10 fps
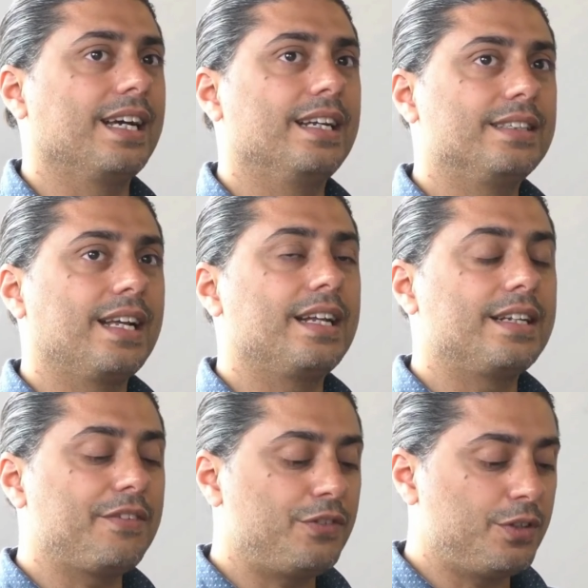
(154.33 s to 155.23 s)
And
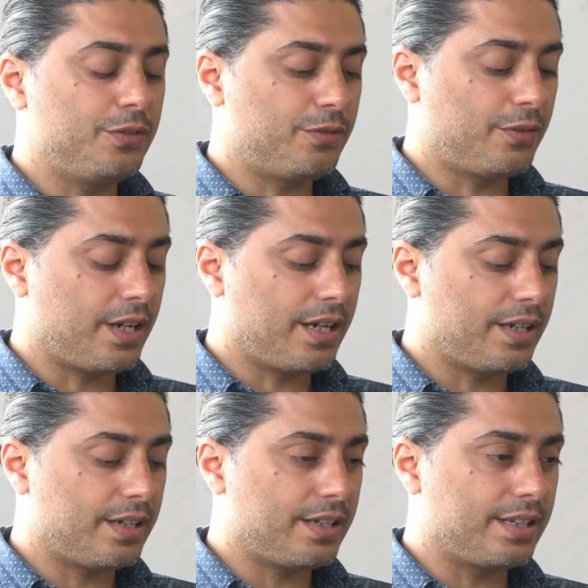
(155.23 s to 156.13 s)
and if you
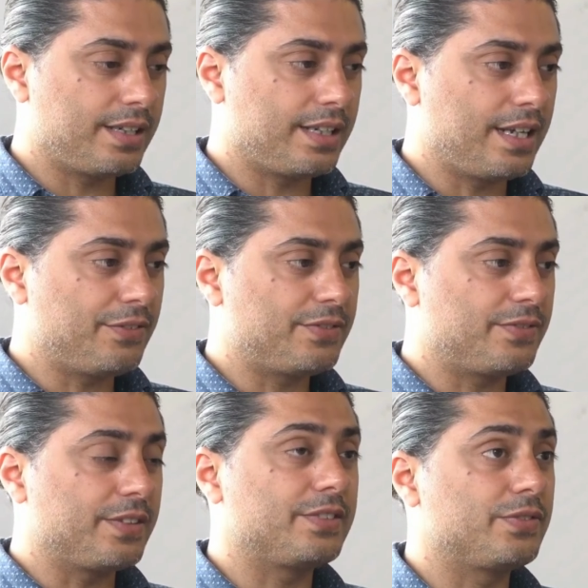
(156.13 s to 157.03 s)
uh,
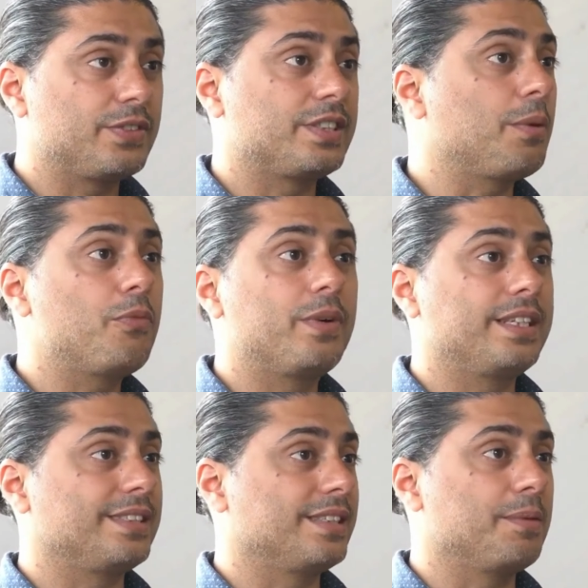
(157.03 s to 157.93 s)
if it's for some
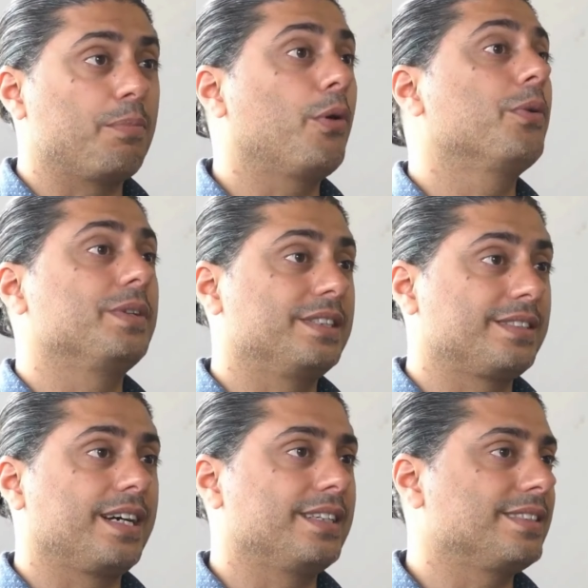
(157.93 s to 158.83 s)
reason the borrower
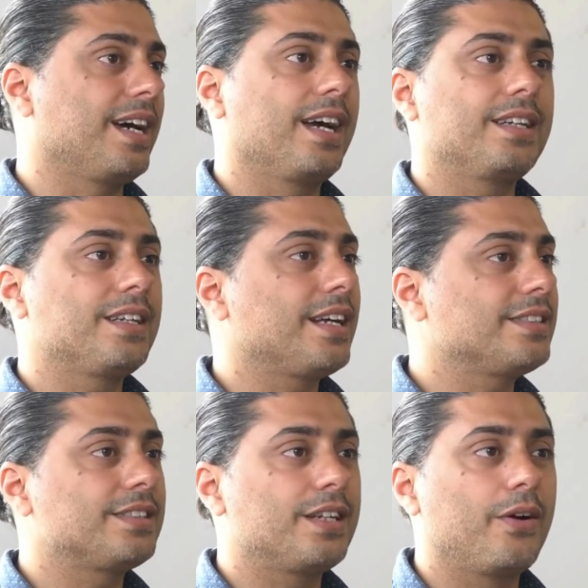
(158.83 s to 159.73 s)
decides that I I
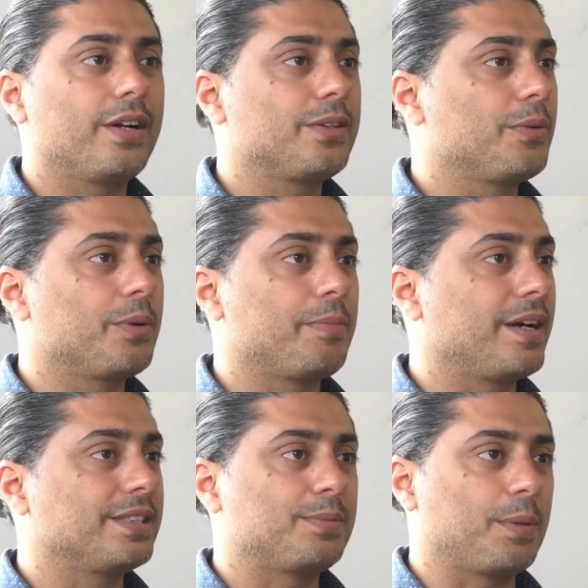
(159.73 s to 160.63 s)
just you know I don't want to
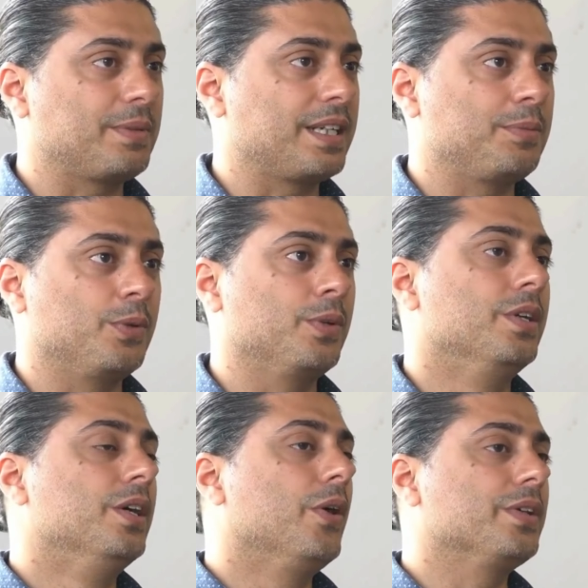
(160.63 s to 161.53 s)
buy this property anymore,
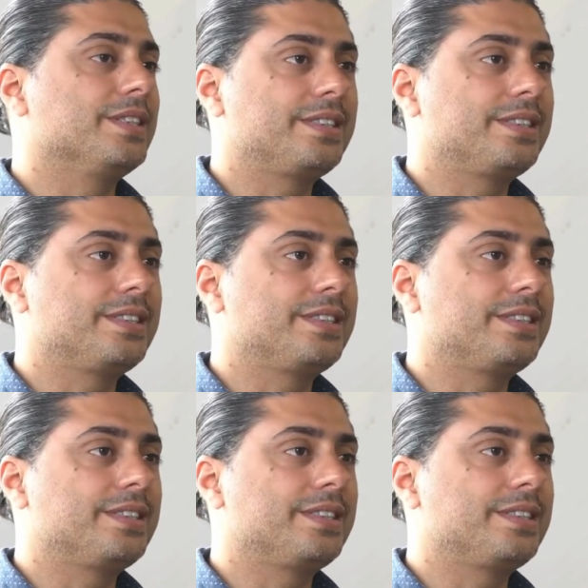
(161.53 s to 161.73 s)
or the